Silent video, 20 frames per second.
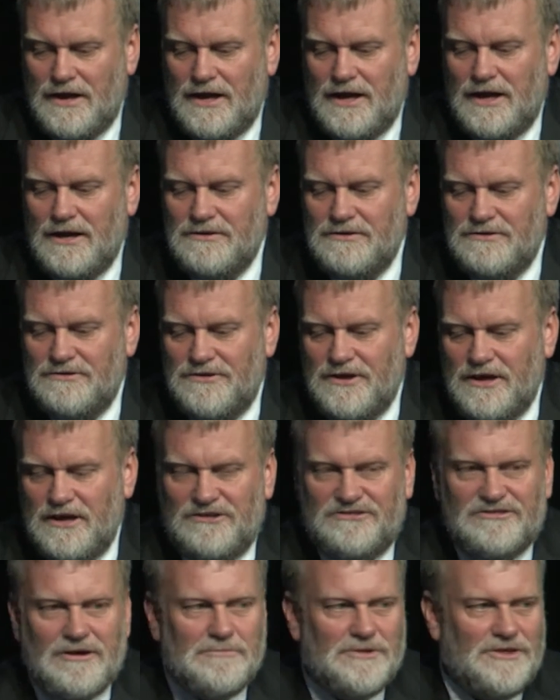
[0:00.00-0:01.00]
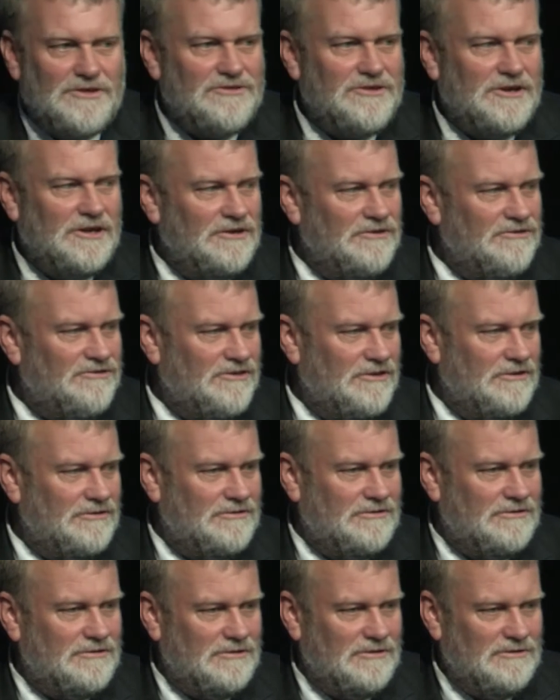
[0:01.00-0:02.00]
and there's some of the things that
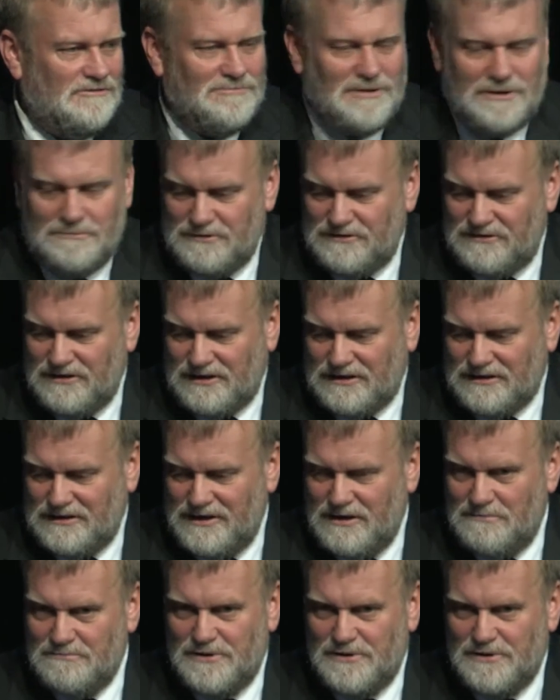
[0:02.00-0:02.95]
have been particularly on